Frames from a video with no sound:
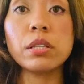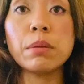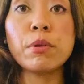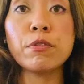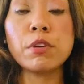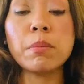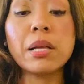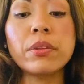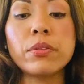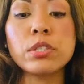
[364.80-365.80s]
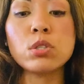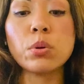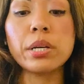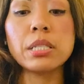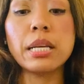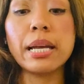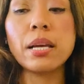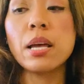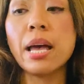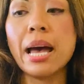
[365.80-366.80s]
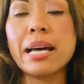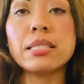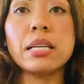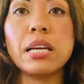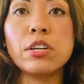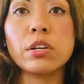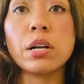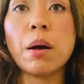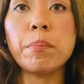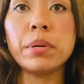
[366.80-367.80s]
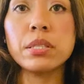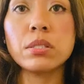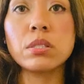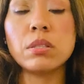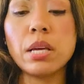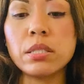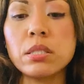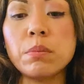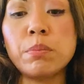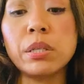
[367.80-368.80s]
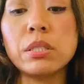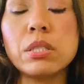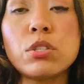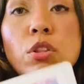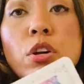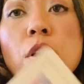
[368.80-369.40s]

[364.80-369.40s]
Libra female in this story today has an inner compass that's built into their